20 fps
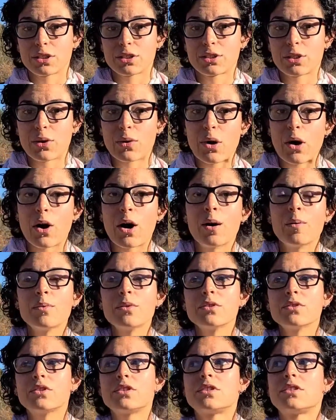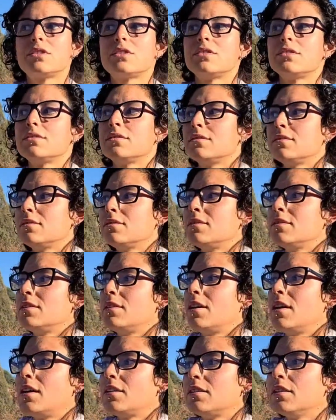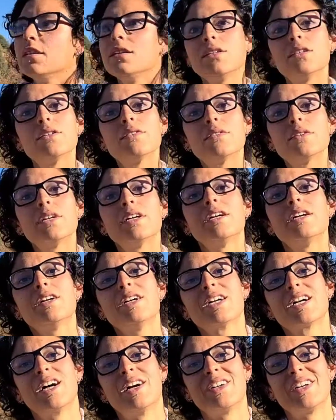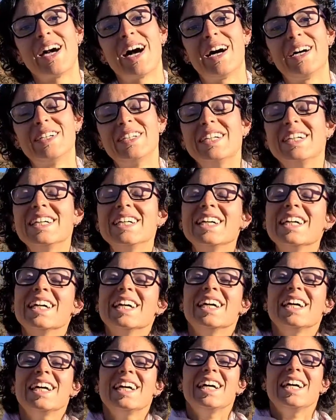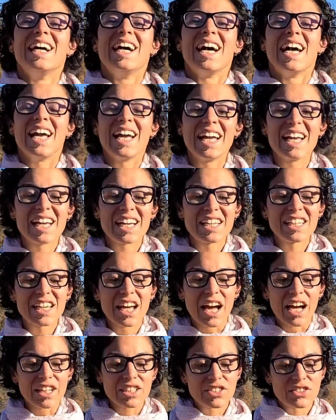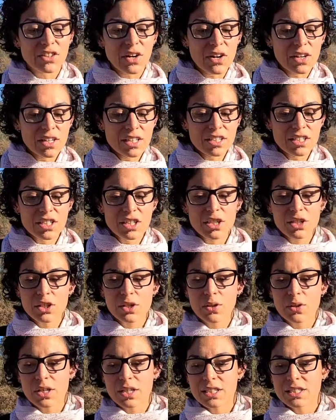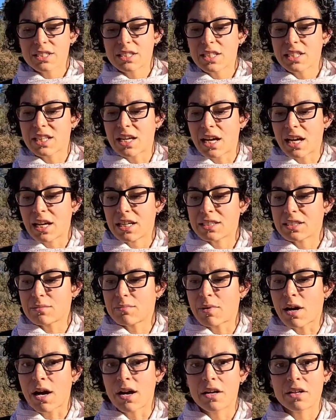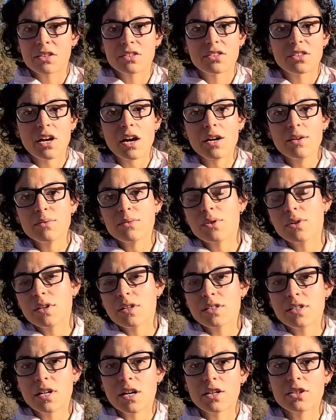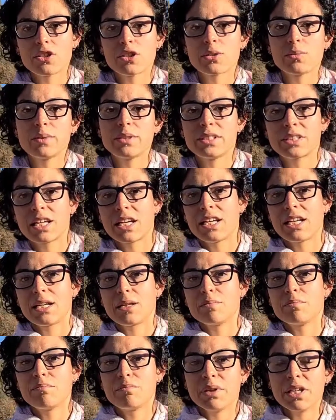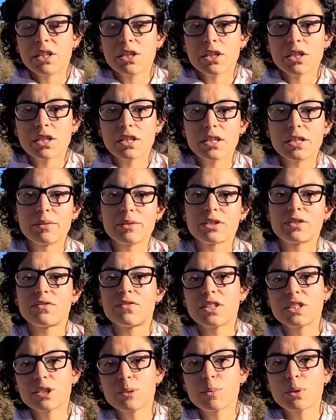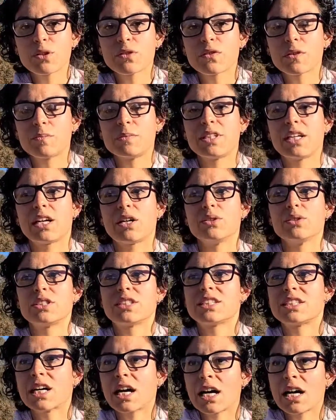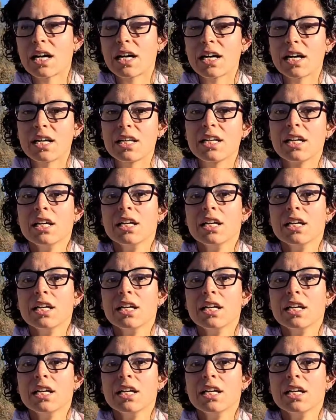So almost a little over a year ago now. And I started to notice that my thyroid nodule was getting bigger. It was visible from the outside.